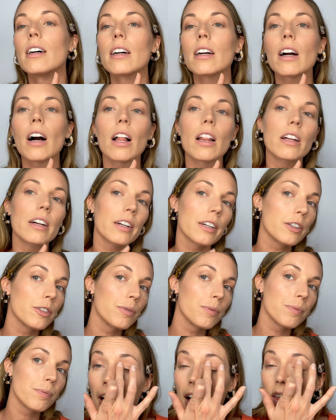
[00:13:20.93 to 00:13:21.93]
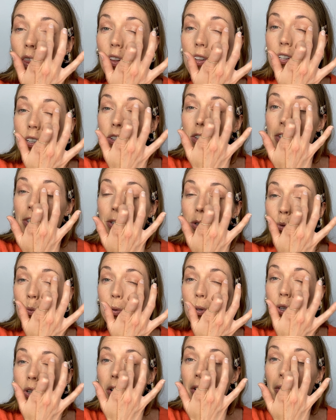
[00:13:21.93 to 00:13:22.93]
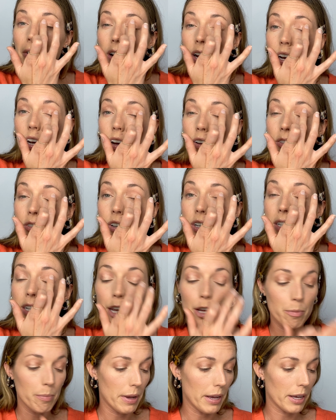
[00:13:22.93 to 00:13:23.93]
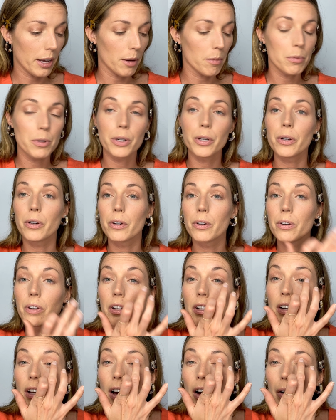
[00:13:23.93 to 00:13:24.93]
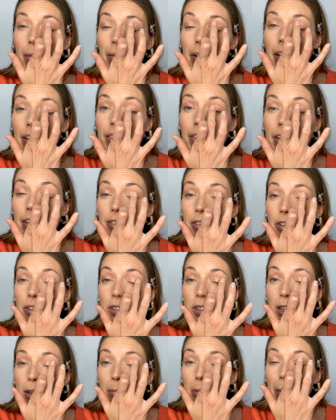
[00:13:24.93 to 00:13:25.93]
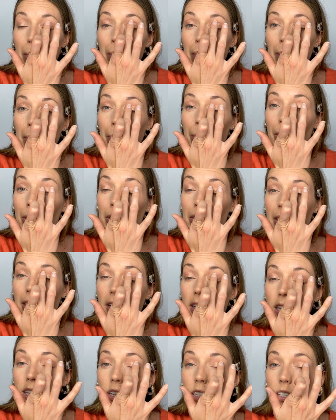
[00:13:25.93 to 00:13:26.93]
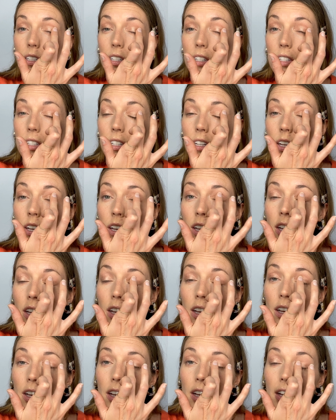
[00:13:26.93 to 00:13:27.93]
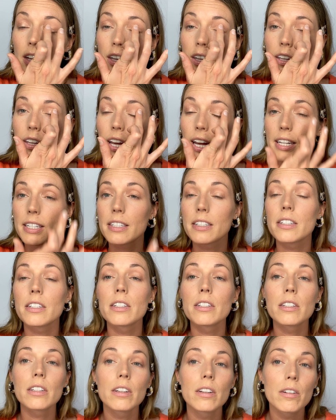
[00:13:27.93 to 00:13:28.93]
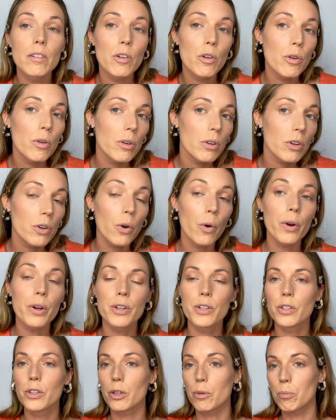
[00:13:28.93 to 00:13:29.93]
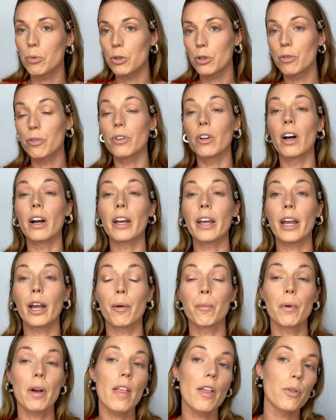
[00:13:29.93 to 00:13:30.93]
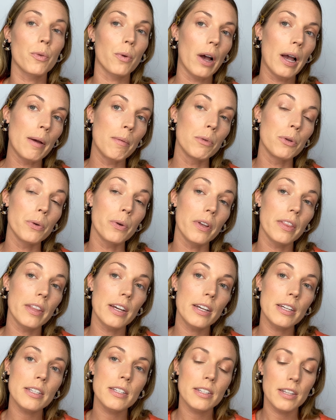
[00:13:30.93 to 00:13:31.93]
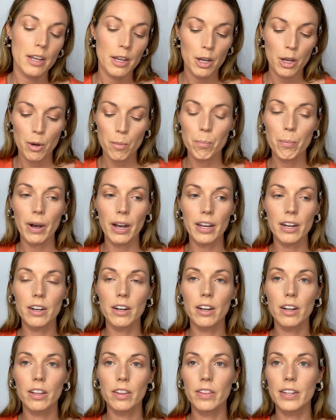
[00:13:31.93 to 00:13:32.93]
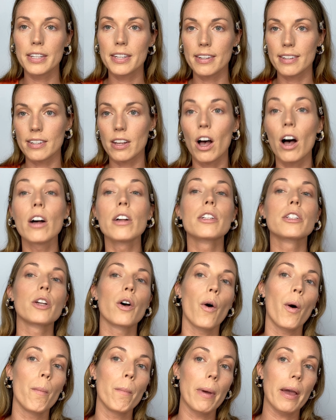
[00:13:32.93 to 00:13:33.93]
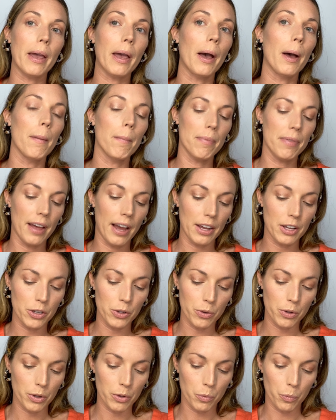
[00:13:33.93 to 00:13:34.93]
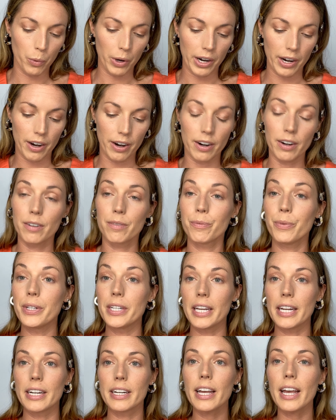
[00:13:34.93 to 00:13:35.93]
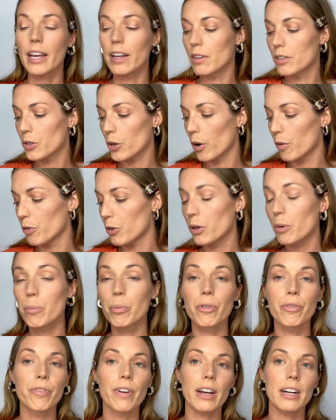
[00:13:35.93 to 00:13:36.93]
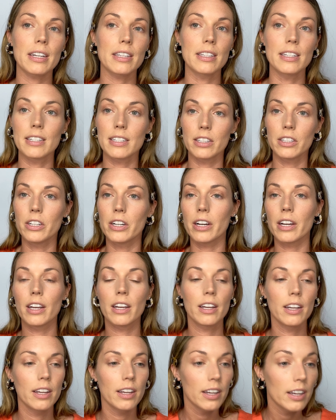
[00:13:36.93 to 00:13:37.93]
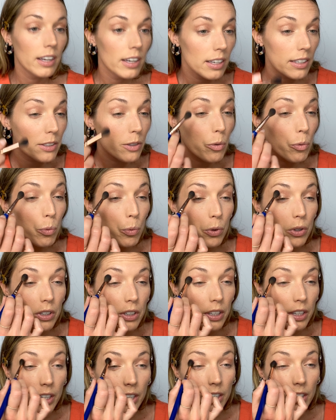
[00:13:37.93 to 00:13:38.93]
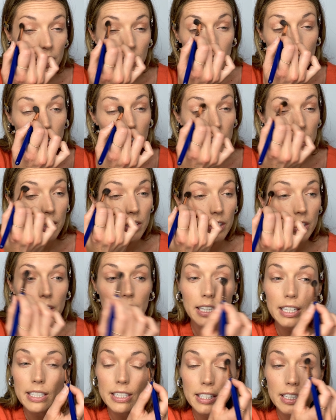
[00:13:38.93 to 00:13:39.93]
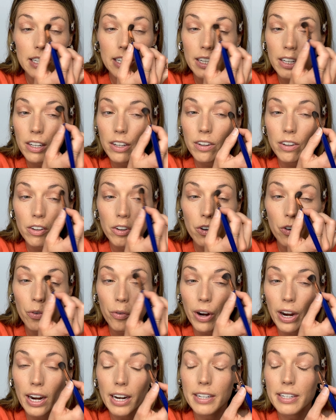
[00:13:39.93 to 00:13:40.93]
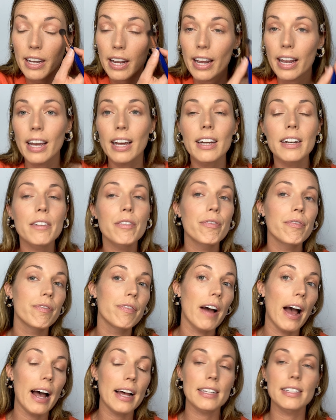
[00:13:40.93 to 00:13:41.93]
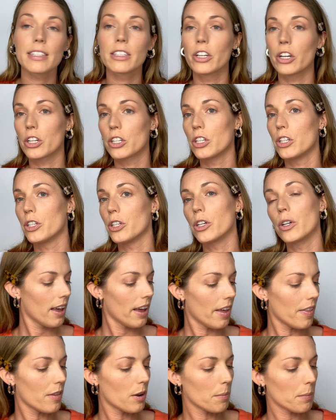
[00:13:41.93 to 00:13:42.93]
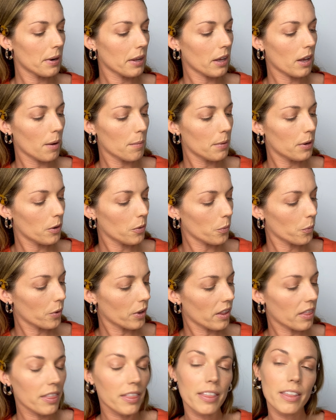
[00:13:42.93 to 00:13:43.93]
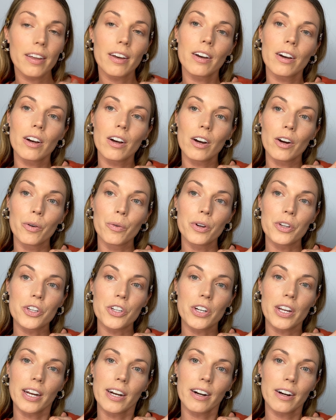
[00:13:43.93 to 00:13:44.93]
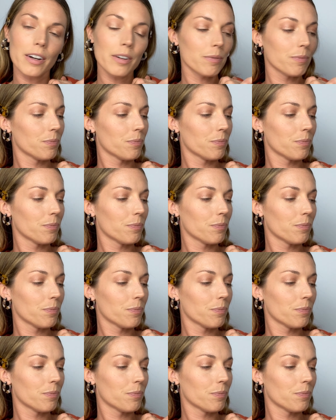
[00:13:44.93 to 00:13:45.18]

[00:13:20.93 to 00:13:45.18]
color. This is just a really great everyday makeup too, you know? I mean, even if you're seeing people in person, like this is, yes, this is going to look beautiful on camera, that's why I'm doing this, but this is also a makeup that you can wear day to day. So if you can perfect this look, it's a really easy, great, and fast look to do. And then I'm gonna come in with Originator.